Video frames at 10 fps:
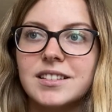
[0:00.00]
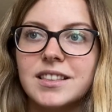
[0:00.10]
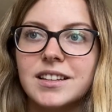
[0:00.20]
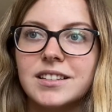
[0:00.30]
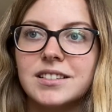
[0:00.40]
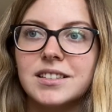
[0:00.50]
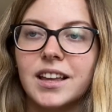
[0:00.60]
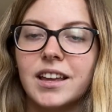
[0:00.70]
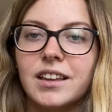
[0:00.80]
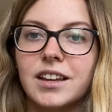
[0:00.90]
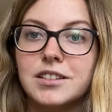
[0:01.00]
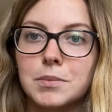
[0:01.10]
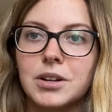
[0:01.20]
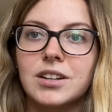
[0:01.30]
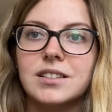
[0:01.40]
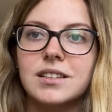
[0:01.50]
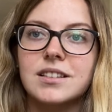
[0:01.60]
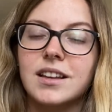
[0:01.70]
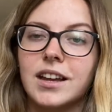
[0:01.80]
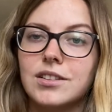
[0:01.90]
things like
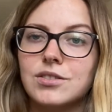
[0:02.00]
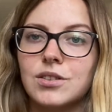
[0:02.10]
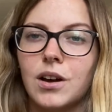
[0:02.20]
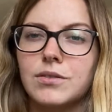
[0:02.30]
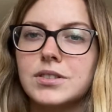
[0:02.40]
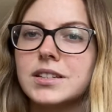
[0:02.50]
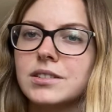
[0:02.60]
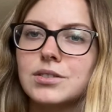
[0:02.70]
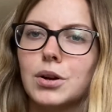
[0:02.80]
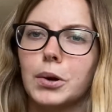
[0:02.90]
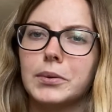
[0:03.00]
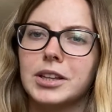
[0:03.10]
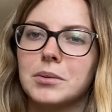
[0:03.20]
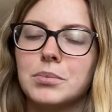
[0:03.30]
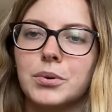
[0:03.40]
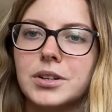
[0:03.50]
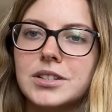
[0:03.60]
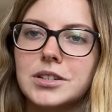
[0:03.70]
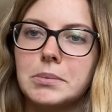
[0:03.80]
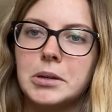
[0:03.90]
experiences and soft skills are really
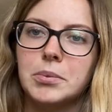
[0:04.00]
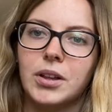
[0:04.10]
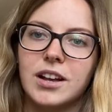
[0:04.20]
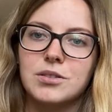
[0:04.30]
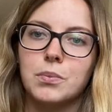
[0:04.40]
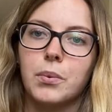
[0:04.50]
important to people as